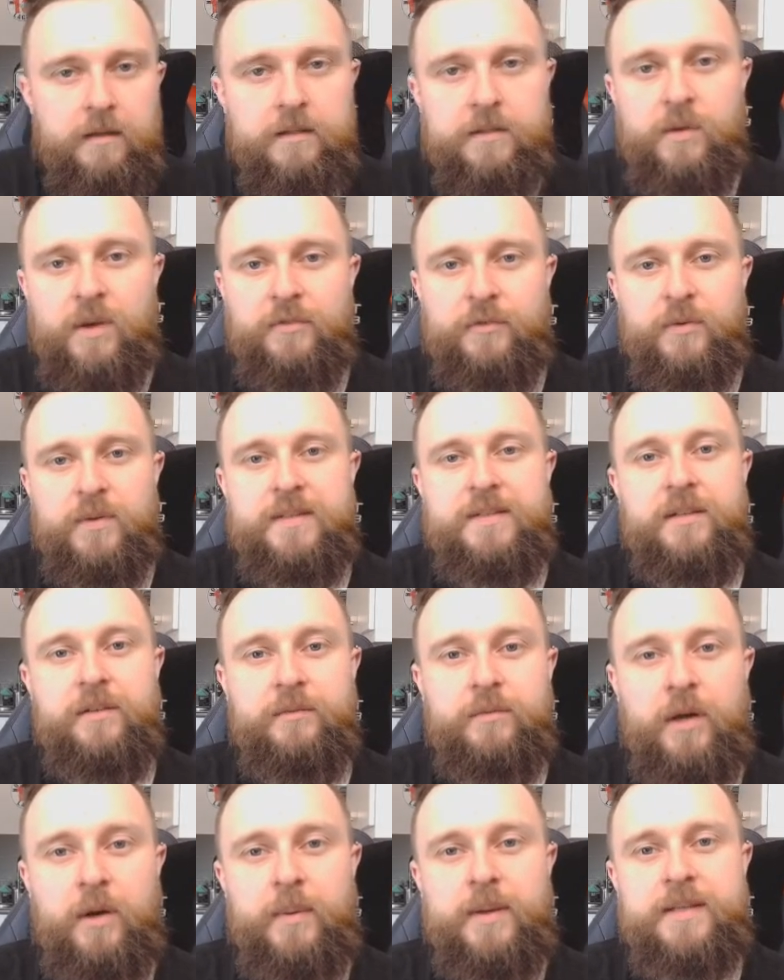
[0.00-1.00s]
So after his
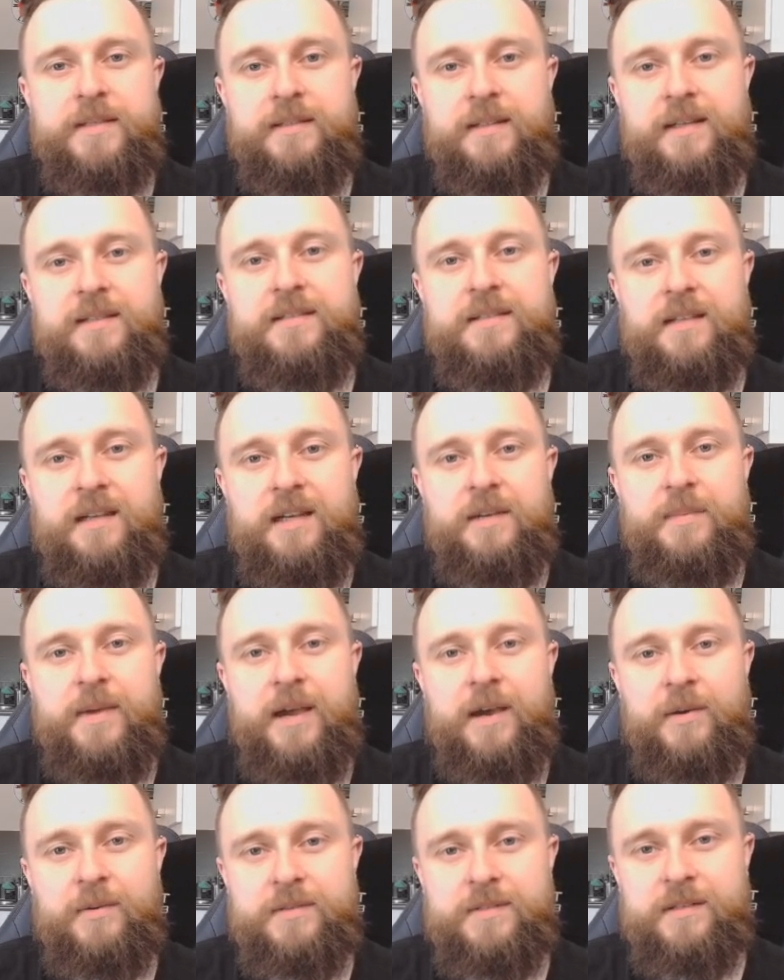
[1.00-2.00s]
heroics last time
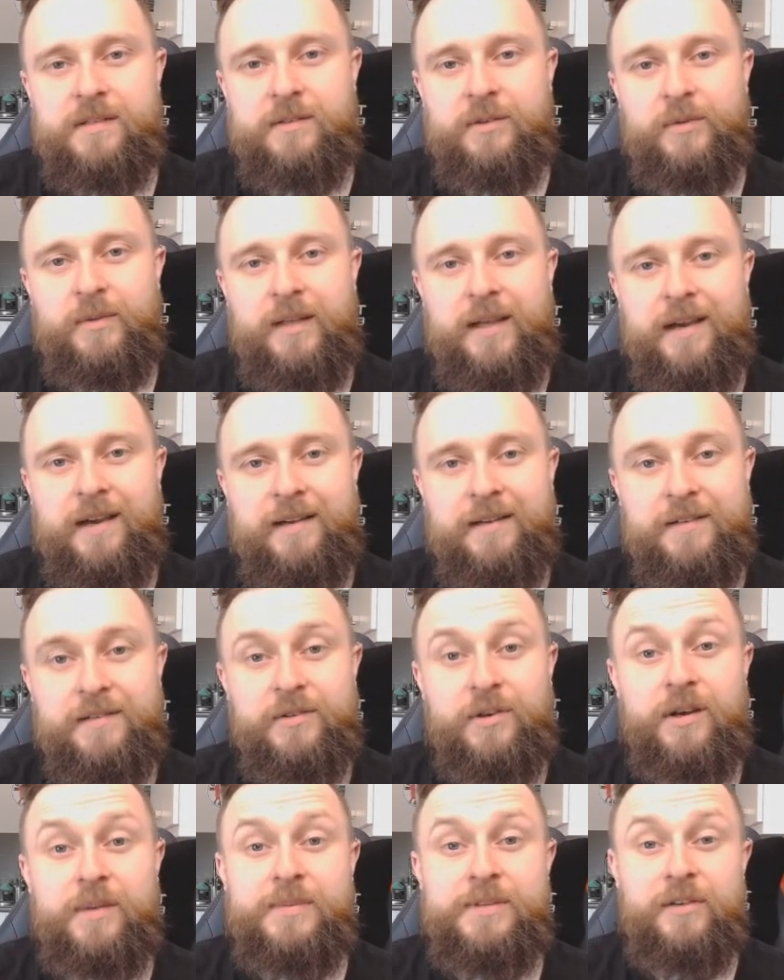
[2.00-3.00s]
out, Yuli Hein has
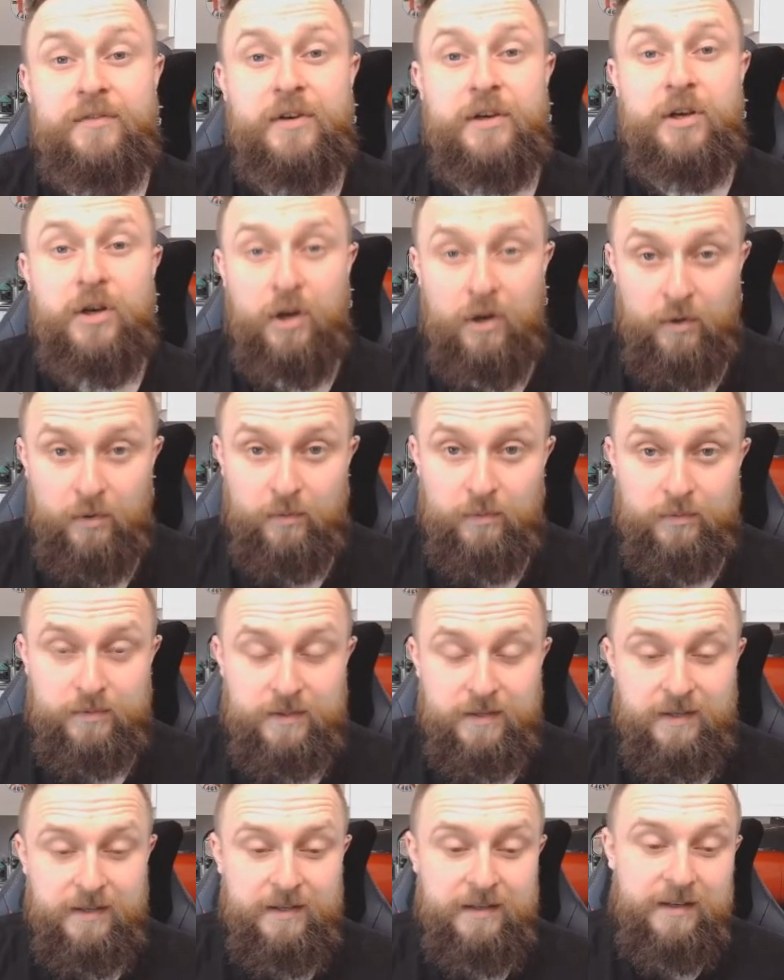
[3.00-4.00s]
got himself a
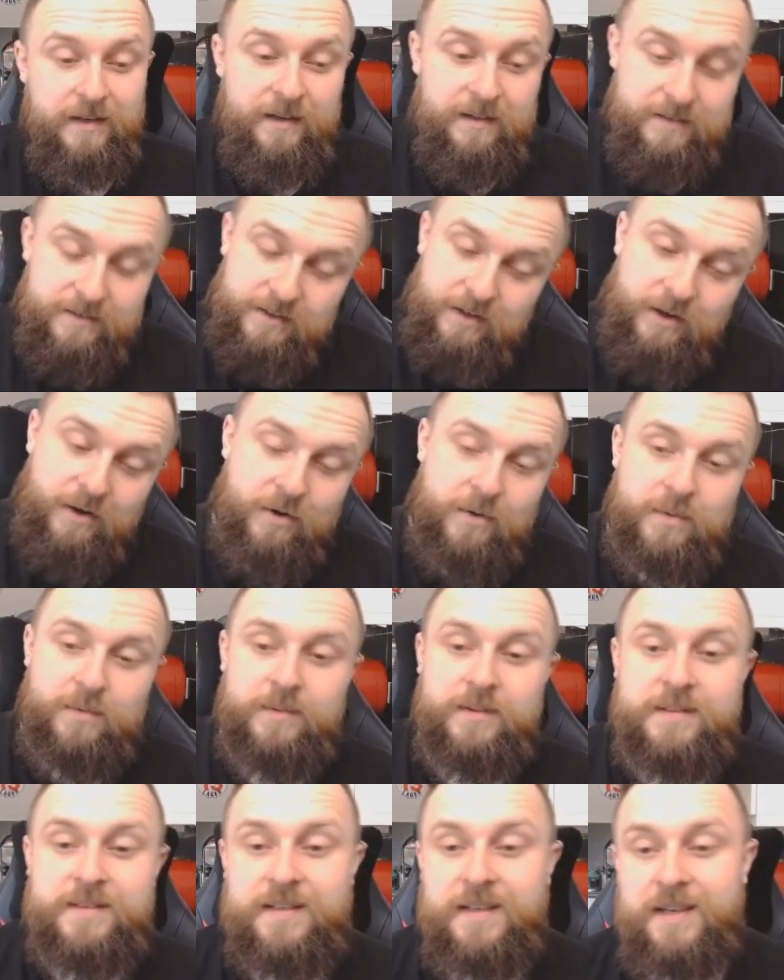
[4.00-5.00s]
cold. So
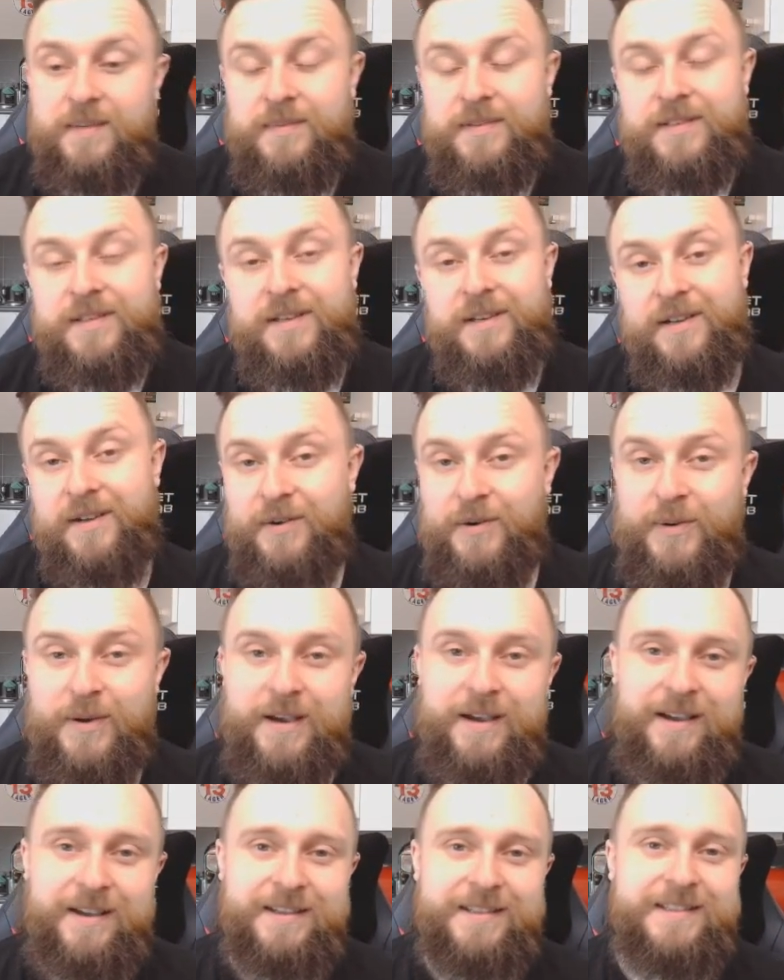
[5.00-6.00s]
the team that's going
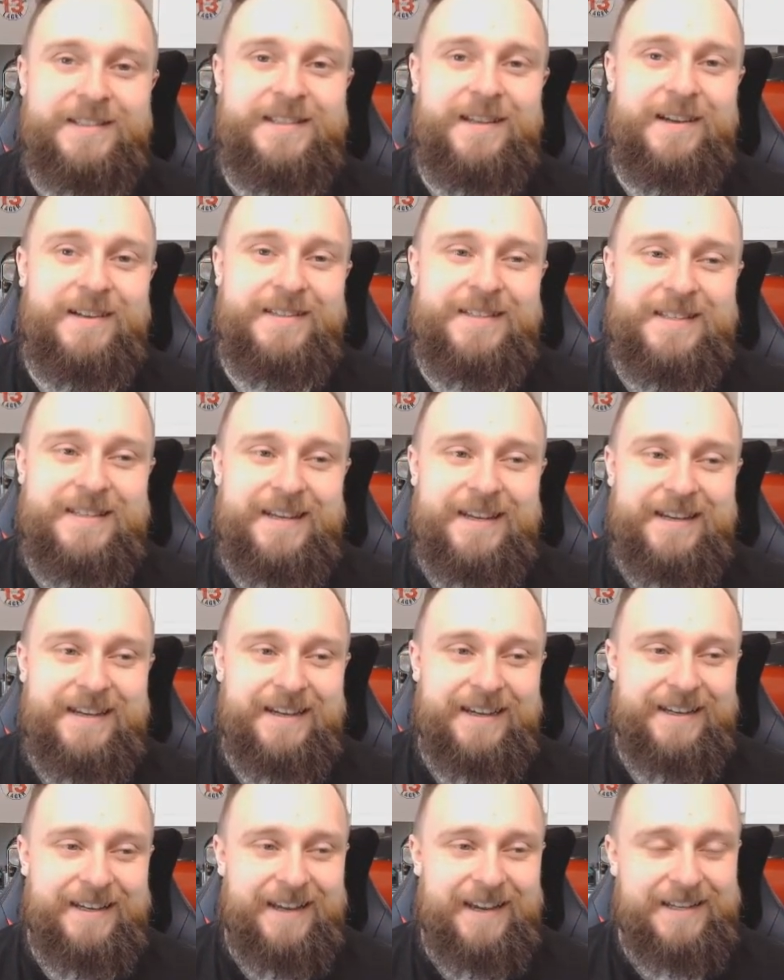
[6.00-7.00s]
to start today
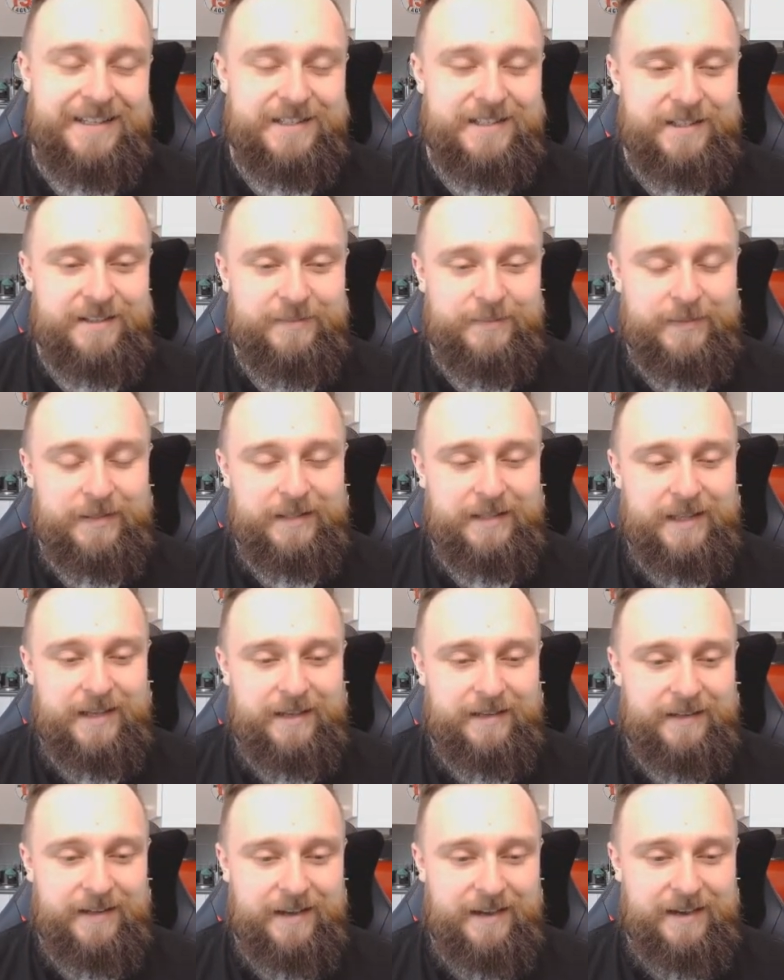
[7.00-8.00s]
against
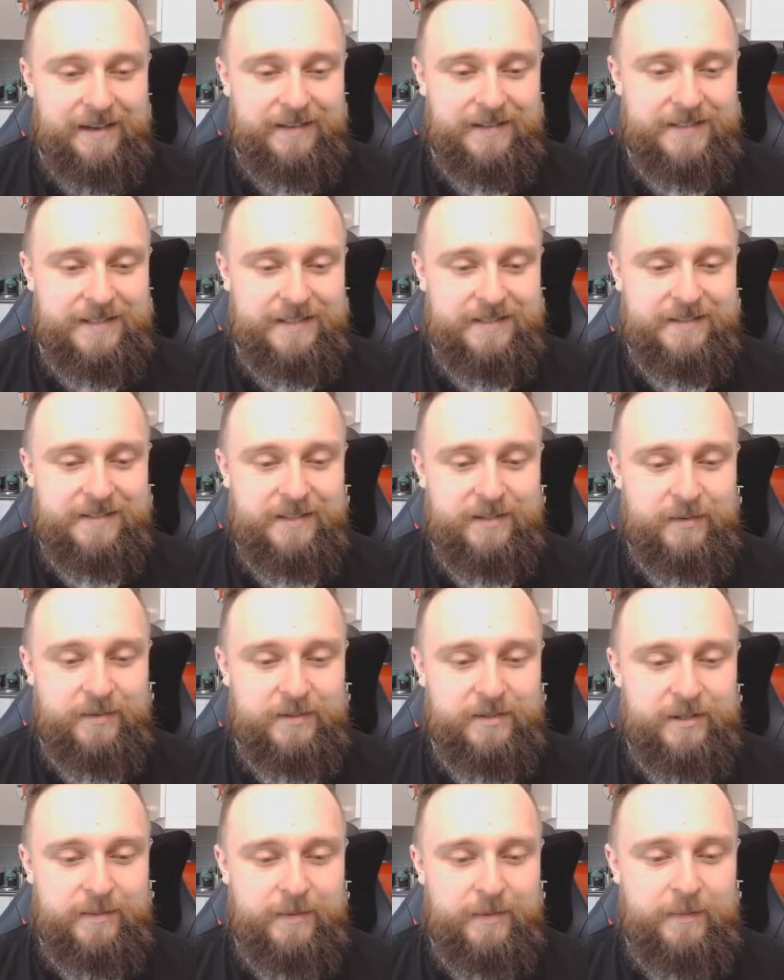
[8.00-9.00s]
Milan at the San Siro
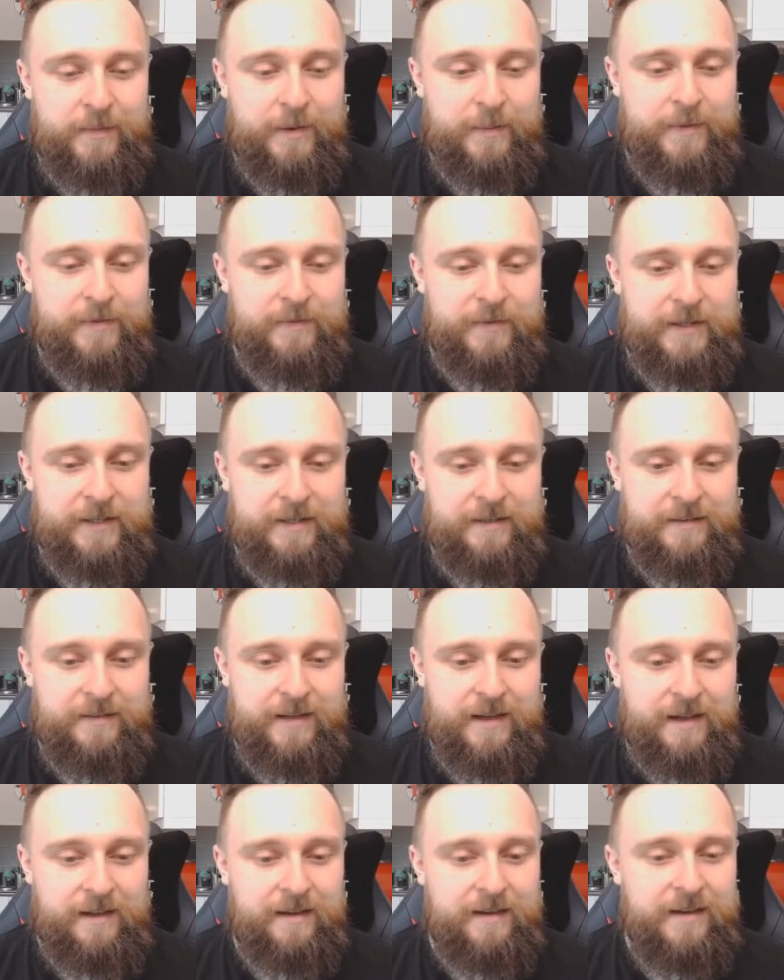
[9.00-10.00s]
is going to be Popovic in
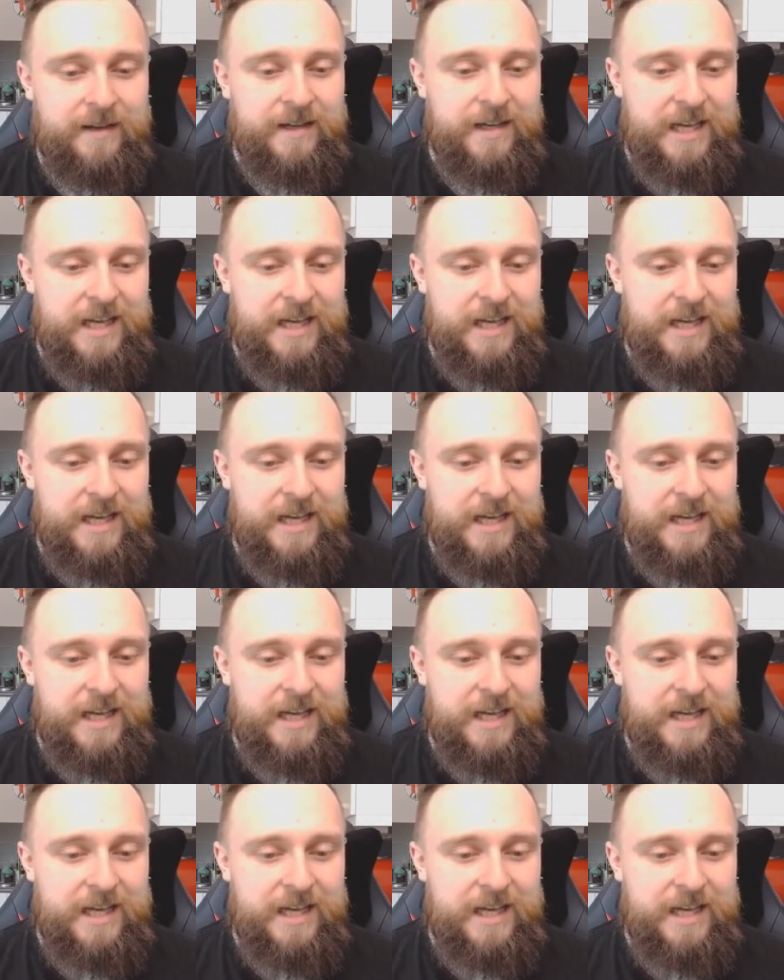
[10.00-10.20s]
net.